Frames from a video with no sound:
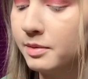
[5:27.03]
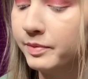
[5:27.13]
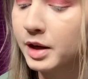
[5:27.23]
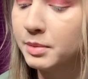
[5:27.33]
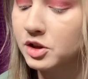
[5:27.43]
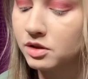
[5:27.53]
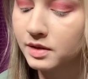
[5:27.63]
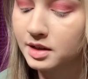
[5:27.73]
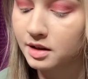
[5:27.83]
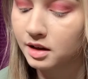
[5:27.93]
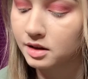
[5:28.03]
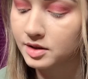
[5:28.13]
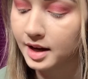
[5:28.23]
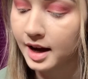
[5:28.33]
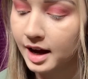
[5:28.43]
A bunch of these colors
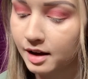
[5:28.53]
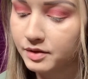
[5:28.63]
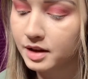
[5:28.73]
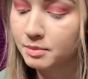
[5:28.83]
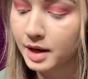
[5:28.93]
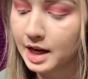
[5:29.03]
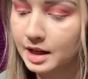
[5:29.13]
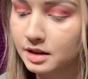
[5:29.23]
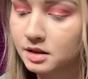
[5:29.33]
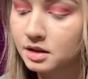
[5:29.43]
I have hit pan.